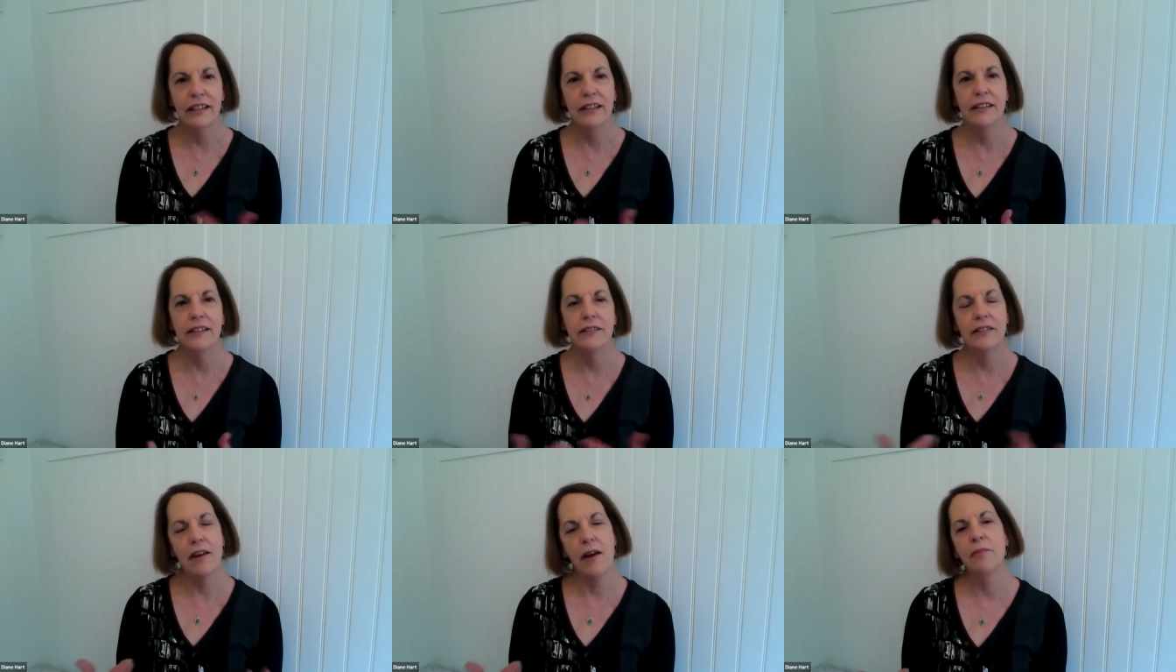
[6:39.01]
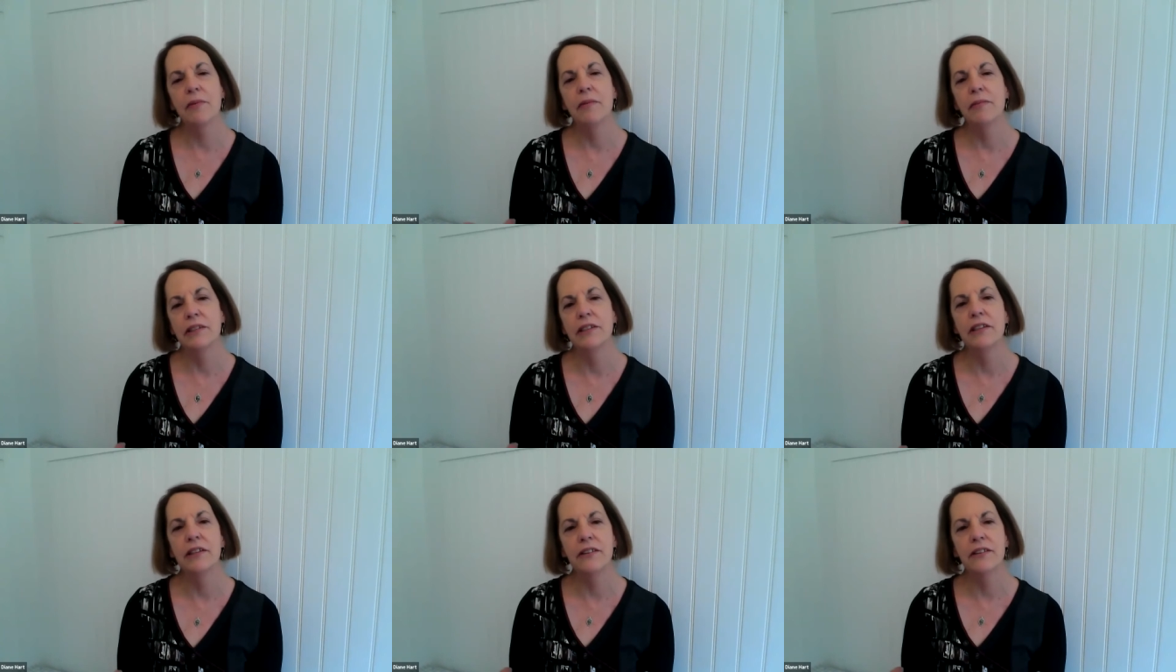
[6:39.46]
the type of
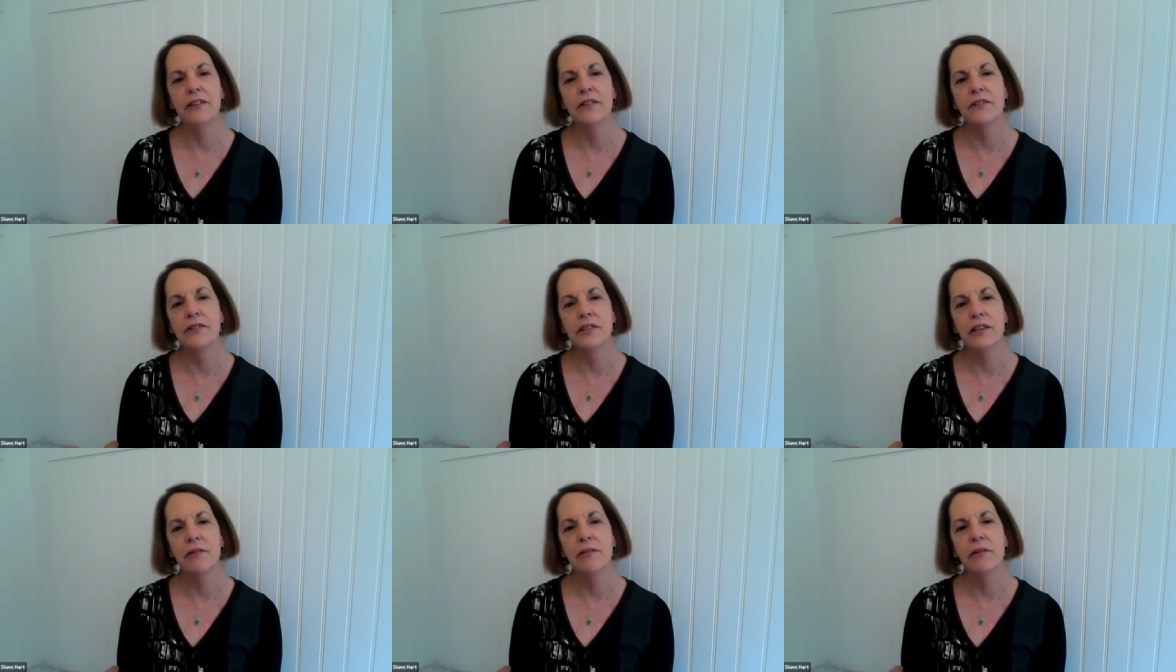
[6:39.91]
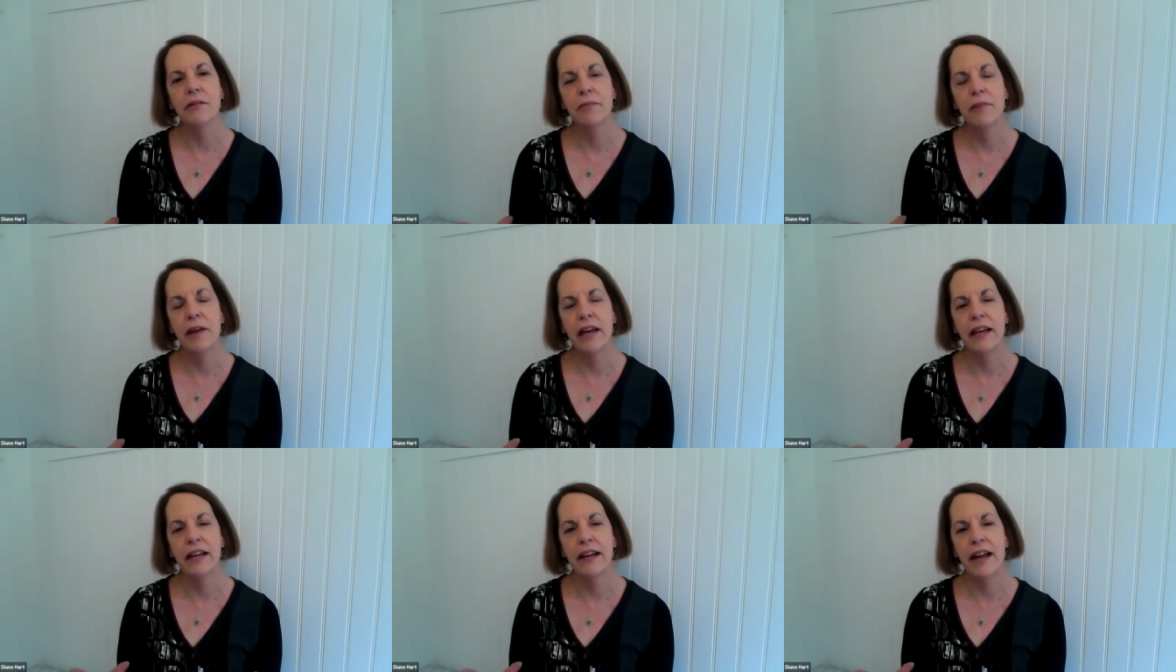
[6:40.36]
materials they were
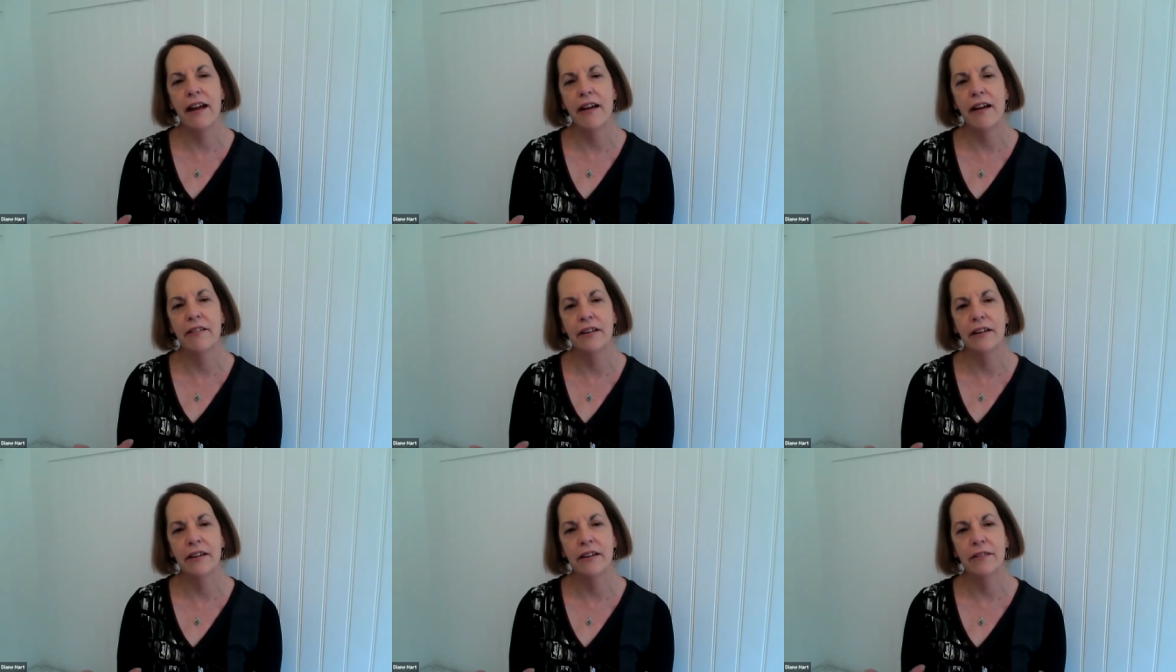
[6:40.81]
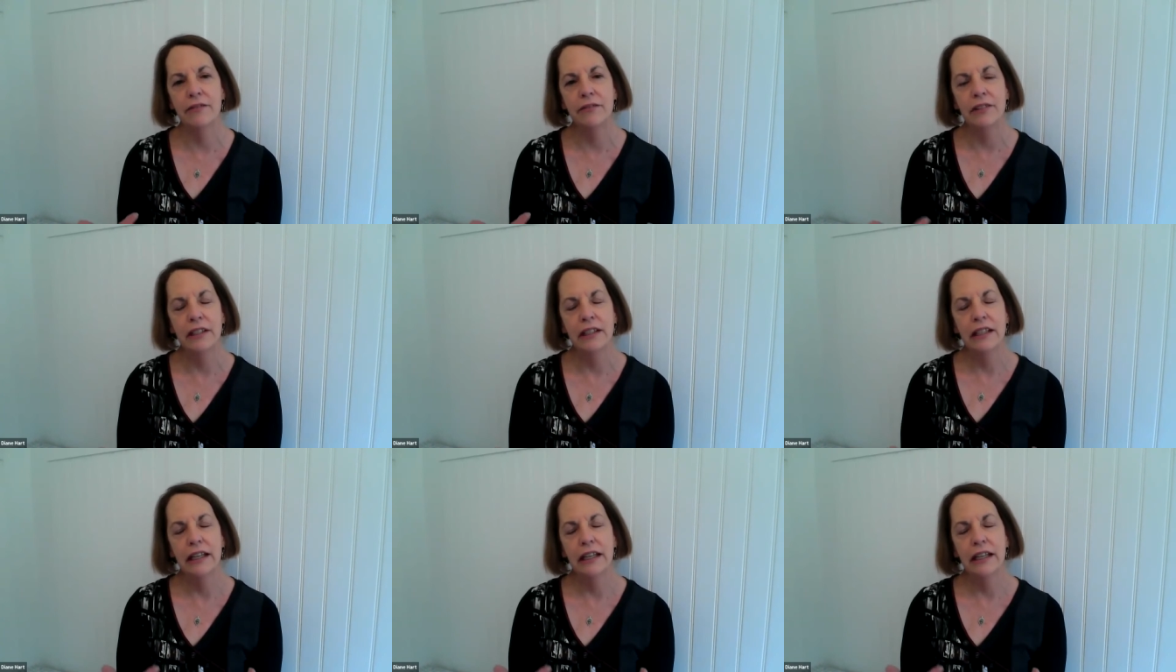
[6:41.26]
made out of.